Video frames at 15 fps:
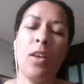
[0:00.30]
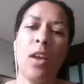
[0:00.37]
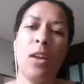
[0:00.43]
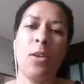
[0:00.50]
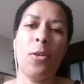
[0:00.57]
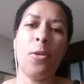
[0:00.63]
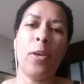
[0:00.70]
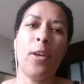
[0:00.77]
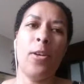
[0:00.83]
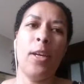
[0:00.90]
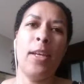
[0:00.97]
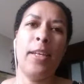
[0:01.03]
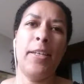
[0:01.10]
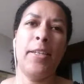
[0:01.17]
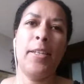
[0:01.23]
You know, there
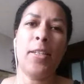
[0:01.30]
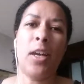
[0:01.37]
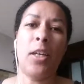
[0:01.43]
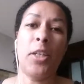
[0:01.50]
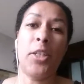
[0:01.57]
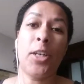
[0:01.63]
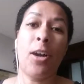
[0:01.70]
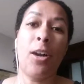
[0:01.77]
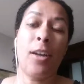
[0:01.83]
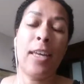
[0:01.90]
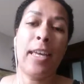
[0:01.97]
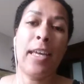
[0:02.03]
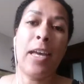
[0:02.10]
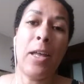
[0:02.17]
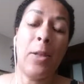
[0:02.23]
is a
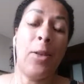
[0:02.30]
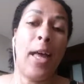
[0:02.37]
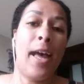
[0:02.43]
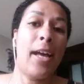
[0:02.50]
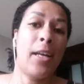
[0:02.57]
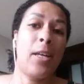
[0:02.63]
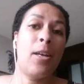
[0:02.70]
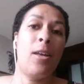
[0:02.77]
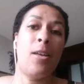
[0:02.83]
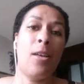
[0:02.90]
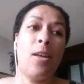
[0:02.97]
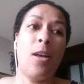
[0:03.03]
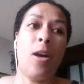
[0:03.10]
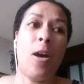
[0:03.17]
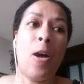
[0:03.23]
shocking lack
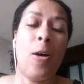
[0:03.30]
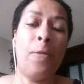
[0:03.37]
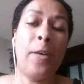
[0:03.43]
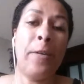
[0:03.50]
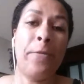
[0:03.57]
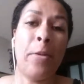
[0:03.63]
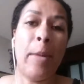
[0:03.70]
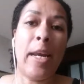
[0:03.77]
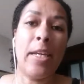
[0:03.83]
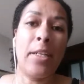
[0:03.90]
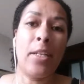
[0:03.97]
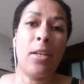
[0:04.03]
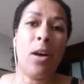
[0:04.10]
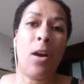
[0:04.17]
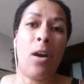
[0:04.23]
of
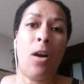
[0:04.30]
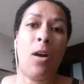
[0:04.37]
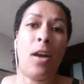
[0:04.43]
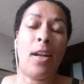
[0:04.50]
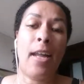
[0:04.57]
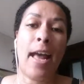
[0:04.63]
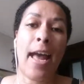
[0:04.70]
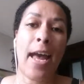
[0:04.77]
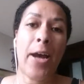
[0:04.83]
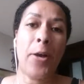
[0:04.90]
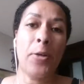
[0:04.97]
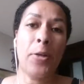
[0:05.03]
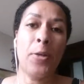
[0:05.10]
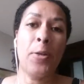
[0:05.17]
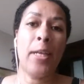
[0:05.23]
information on
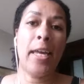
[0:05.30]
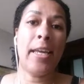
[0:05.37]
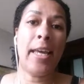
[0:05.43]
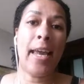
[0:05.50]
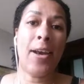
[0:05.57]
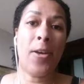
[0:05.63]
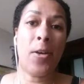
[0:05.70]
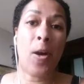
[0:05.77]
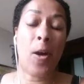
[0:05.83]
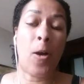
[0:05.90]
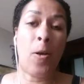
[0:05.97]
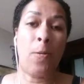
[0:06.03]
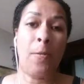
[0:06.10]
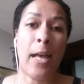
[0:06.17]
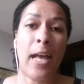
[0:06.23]
how to take care
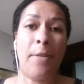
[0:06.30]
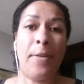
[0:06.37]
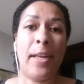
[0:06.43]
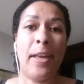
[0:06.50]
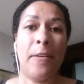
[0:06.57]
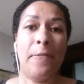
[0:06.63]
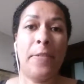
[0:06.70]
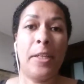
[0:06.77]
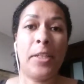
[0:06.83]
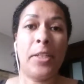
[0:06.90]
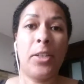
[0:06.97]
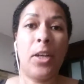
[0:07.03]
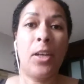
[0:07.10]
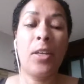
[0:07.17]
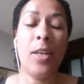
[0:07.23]
of having a
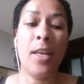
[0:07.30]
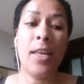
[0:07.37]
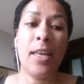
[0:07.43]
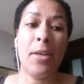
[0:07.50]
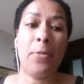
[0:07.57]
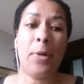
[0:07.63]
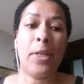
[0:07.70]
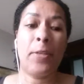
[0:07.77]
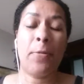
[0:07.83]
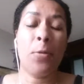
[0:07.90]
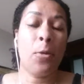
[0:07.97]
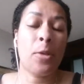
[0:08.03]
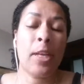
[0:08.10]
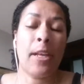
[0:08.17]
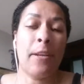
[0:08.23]
fistula, which of
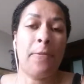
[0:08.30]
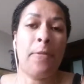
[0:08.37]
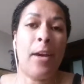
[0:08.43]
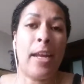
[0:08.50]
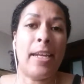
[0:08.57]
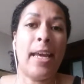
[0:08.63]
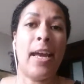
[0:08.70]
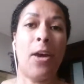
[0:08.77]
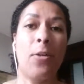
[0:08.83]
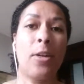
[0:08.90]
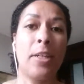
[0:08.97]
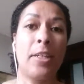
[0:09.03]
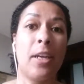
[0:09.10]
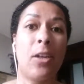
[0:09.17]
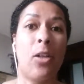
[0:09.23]
course I didn't find out
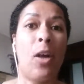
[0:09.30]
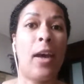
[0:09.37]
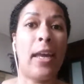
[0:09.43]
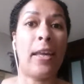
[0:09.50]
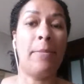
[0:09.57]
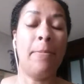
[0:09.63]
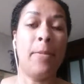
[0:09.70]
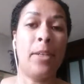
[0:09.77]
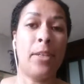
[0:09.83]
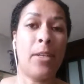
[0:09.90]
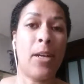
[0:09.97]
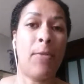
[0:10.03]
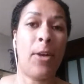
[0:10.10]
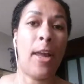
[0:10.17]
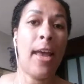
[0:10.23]
until I
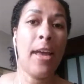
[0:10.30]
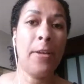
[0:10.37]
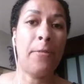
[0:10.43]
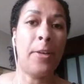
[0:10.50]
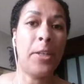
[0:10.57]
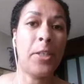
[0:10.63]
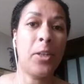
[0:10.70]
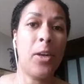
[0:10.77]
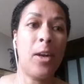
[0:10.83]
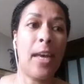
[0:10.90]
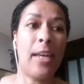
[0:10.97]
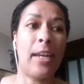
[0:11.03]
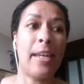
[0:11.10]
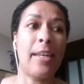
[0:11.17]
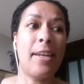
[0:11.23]
discovered I had a fistula
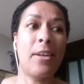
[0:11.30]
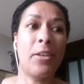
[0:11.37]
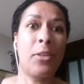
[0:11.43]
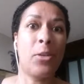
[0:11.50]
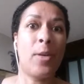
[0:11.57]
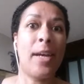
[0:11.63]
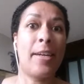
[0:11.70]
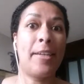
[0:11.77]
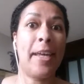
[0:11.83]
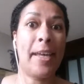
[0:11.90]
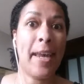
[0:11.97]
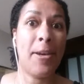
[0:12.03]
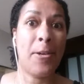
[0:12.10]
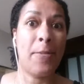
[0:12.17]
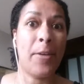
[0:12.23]
and I needed to learn how to take
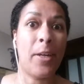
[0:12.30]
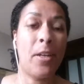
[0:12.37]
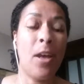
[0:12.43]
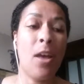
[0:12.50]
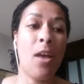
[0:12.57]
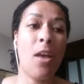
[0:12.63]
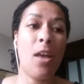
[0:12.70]
care of it.